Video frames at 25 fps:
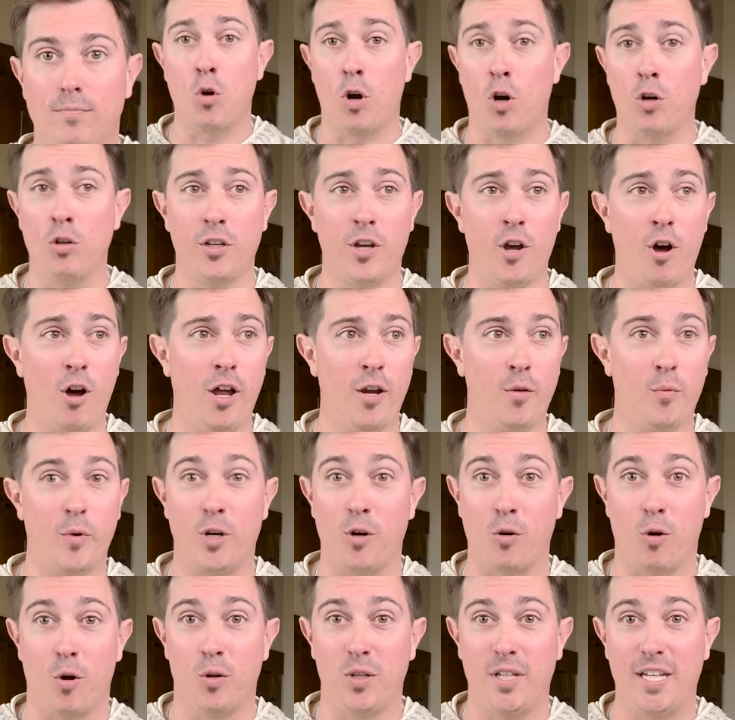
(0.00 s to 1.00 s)
Early on, when
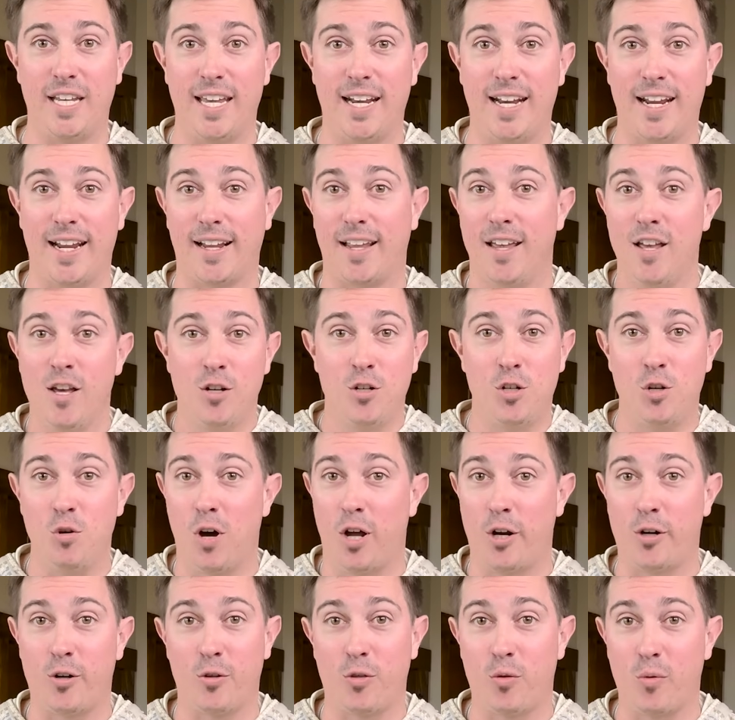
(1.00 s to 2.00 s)
you're only getting
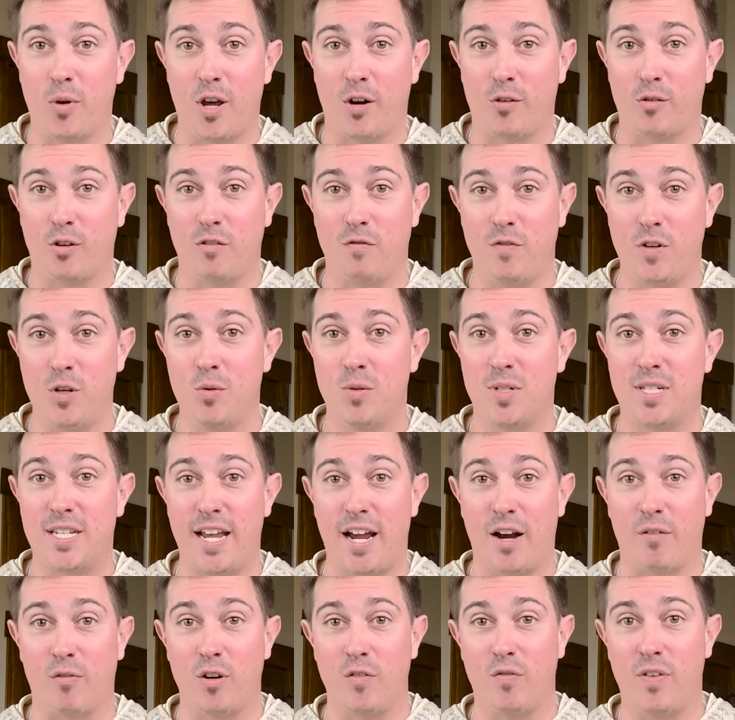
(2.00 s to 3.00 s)
200, 300 views
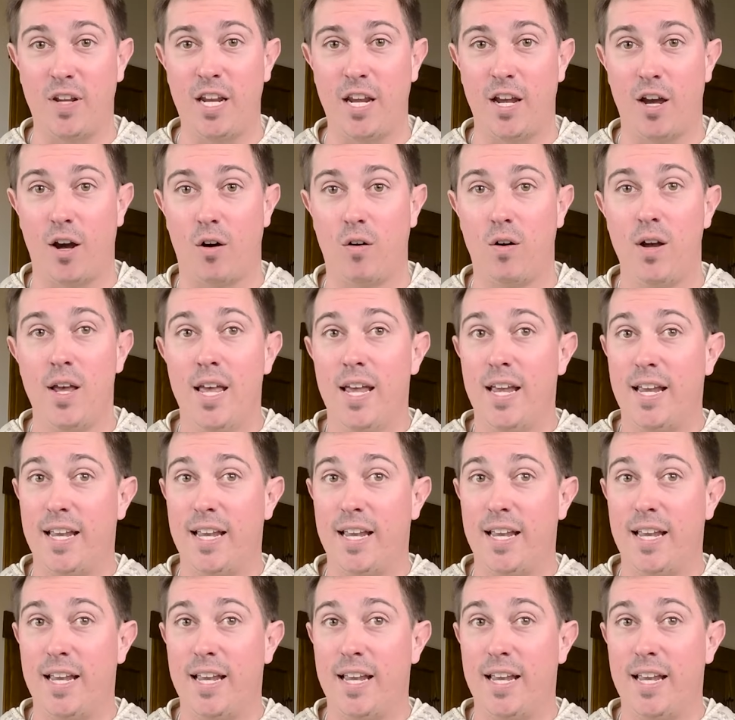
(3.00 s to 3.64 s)
to every video,